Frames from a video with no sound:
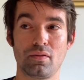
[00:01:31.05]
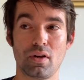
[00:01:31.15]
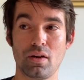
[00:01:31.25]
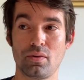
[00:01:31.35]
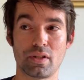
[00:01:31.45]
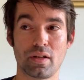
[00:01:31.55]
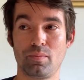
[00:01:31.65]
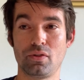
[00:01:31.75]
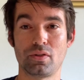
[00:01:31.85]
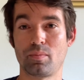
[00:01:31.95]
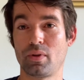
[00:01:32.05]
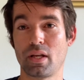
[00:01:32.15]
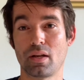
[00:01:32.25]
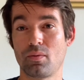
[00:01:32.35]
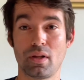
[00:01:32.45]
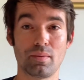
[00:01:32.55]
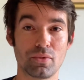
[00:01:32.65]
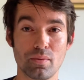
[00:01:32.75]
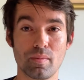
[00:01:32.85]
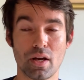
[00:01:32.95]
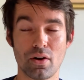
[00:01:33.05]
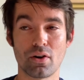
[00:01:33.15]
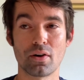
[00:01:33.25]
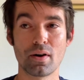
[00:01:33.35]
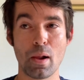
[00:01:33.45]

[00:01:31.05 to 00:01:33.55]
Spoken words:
I always have music playing while I'm doing my art.